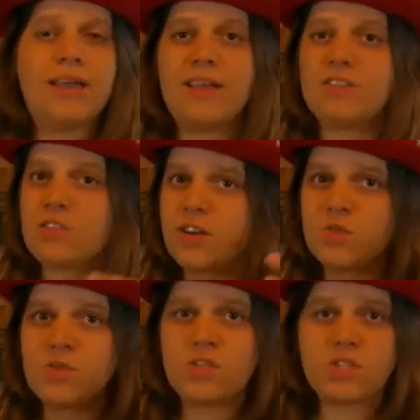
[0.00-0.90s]
It
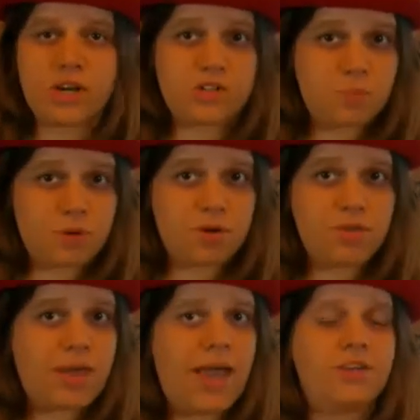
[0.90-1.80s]
starts with Jera's birth,
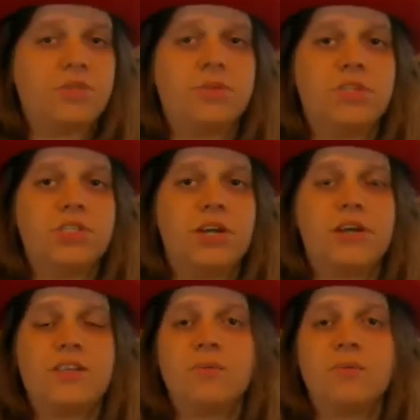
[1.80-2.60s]
actually, when Jera is